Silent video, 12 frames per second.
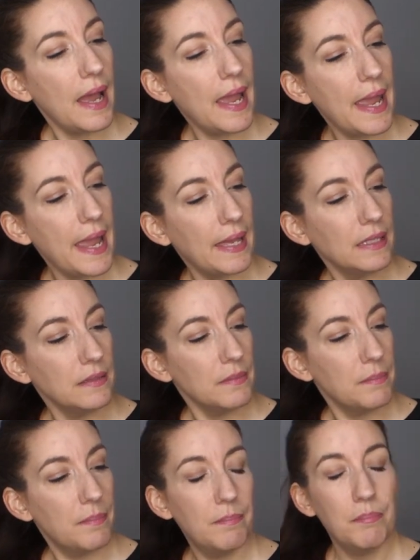
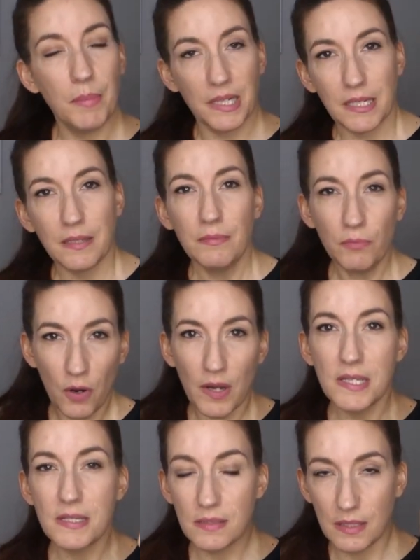and money
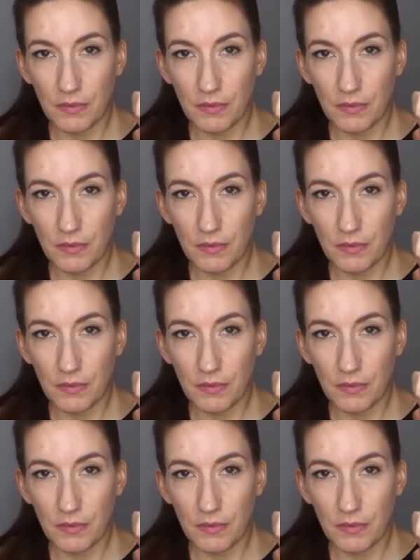wise,